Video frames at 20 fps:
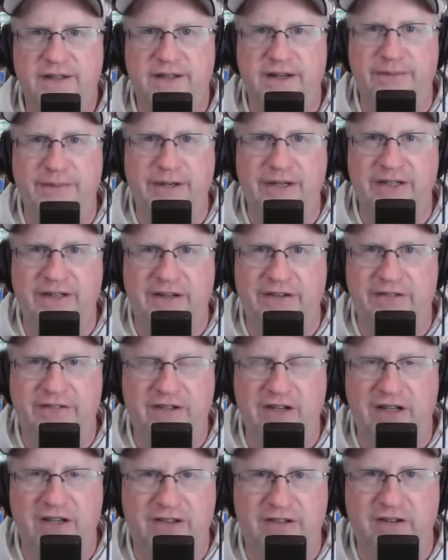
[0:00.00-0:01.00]
I mean,
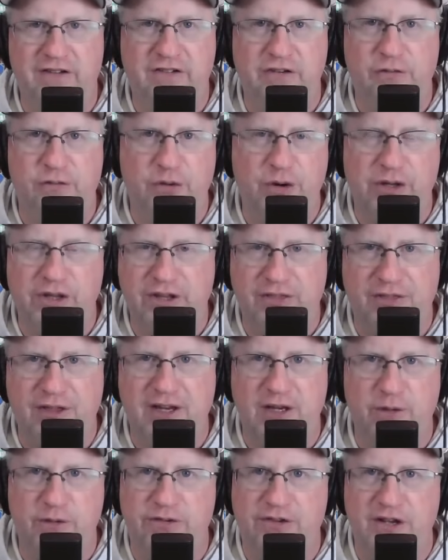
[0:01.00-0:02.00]
did you really
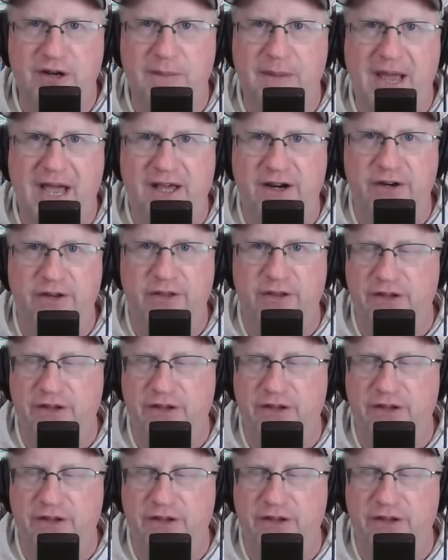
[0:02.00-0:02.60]
think it was going to matter?